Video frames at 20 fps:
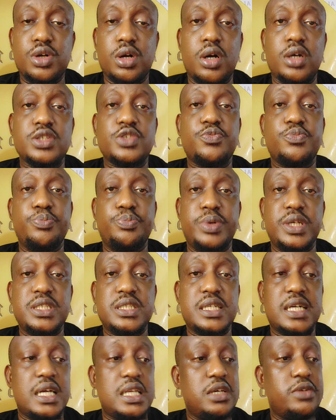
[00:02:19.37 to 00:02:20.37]
comes
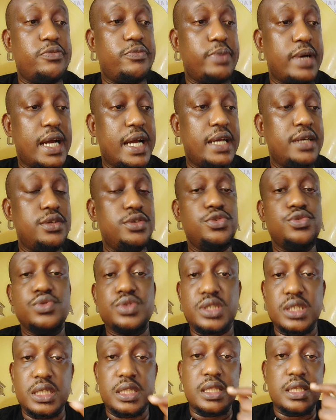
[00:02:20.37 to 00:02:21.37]
basically by
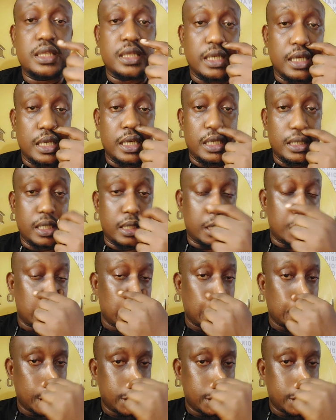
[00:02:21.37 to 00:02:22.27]
using a